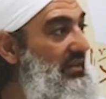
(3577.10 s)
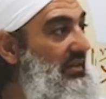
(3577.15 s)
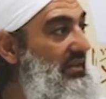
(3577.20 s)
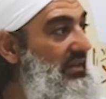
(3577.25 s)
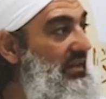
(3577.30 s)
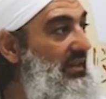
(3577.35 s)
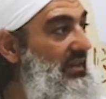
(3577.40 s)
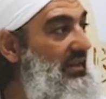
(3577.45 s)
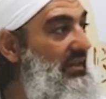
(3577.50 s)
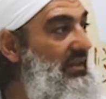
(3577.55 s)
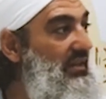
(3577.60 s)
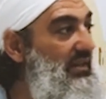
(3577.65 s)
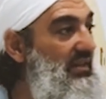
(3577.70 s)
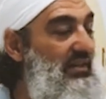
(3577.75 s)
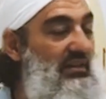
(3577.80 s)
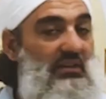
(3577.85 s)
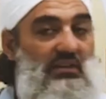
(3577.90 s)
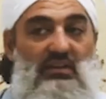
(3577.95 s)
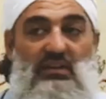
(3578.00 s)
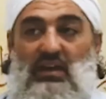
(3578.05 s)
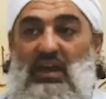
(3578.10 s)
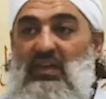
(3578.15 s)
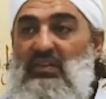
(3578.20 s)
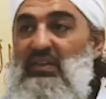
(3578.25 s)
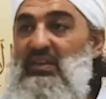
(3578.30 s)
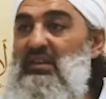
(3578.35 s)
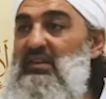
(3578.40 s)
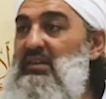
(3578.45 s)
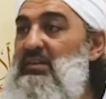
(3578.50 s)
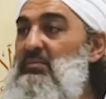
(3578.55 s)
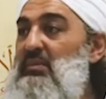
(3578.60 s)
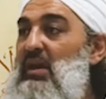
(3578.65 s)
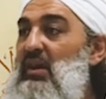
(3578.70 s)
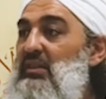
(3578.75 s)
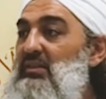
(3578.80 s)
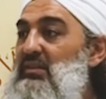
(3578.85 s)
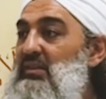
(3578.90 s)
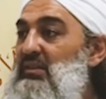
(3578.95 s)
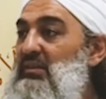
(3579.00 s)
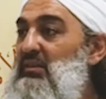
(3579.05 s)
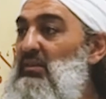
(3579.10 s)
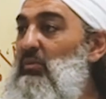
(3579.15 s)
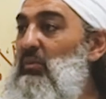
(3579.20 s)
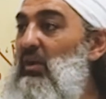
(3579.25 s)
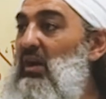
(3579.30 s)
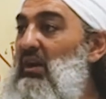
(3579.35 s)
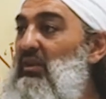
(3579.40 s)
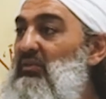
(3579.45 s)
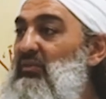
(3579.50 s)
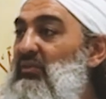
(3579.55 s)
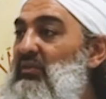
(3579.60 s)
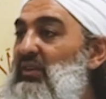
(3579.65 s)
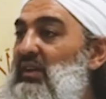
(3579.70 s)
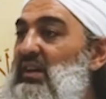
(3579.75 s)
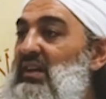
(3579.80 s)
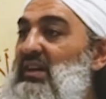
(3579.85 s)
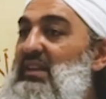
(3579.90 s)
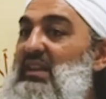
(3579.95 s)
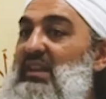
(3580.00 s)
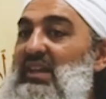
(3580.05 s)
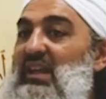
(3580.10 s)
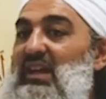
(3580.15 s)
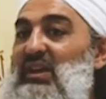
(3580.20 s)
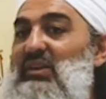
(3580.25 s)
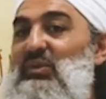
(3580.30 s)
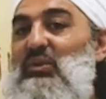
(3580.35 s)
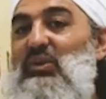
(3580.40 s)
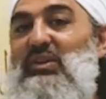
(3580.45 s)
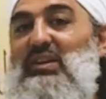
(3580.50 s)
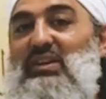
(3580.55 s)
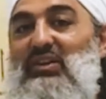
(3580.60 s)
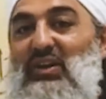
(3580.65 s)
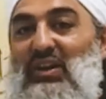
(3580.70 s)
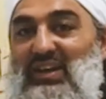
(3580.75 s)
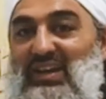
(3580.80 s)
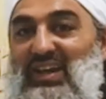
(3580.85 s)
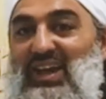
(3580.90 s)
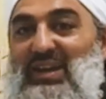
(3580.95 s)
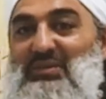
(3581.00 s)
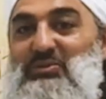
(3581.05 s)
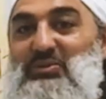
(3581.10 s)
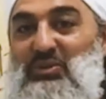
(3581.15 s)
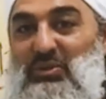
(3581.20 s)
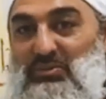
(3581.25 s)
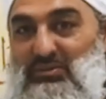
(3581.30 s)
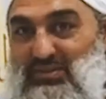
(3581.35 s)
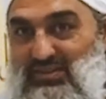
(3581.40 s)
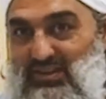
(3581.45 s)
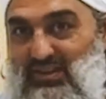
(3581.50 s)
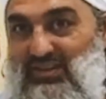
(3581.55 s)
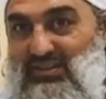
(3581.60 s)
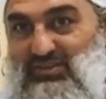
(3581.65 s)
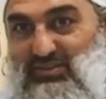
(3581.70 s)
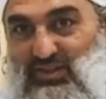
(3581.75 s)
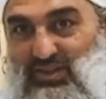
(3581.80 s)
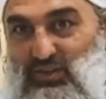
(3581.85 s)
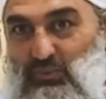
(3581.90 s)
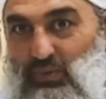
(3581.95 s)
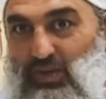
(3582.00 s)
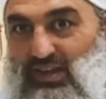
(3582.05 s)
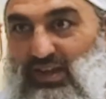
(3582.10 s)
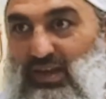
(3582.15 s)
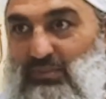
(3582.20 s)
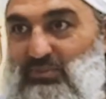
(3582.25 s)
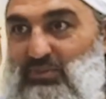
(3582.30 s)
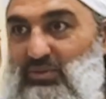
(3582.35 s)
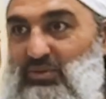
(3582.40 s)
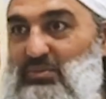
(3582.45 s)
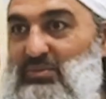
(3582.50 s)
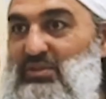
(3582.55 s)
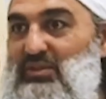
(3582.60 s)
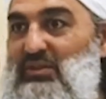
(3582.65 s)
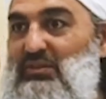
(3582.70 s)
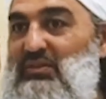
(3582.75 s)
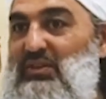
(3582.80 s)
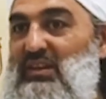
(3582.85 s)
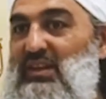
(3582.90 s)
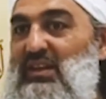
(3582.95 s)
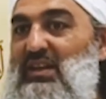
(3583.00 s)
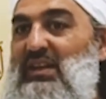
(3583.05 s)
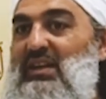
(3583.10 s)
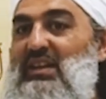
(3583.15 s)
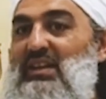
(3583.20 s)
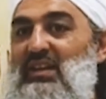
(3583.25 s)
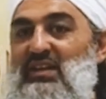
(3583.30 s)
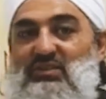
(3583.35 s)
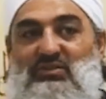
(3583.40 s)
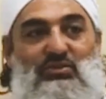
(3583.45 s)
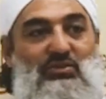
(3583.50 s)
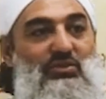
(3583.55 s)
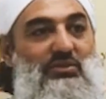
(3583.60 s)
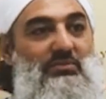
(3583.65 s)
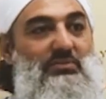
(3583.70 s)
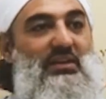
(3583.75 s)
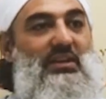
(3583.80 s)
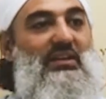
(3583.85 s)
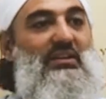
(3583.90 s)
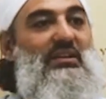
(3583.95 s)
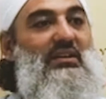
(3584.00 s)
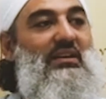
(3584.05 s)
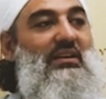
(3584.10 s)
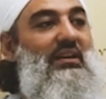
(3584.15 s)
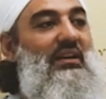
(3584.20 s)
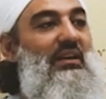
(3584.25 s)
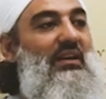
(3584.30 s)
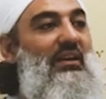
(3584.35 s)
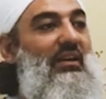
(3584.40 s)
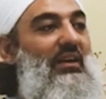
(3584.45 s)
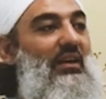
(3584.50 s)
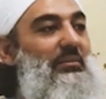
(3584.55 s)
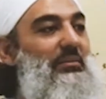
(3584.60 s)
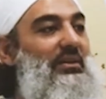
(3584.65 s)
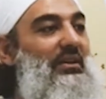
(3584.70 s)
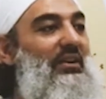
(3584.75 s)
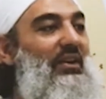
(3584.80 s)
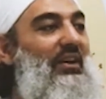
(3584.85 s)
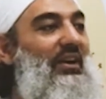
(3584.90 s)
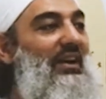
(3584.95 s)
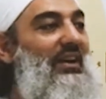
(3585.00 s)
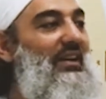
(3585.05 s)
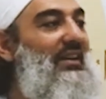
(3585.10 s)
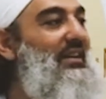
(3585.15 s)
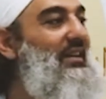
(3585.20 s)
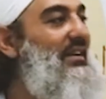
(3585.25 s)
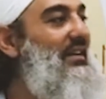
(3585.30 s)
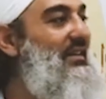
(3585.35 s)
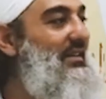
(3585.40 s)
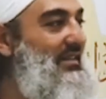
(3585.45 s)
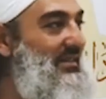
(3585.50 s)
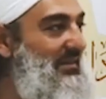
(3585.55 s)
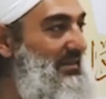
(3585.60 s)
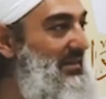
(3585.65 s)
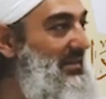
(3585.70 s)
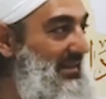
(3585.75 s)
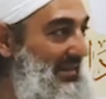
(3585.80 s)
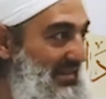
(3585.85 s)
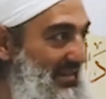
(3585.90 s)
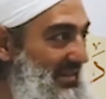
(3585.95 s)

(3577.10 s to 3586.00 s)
Yeah? And then he married the wife, and later on a guy came to him so he could wake up to himself. He goes, look, man, I'm a guy. He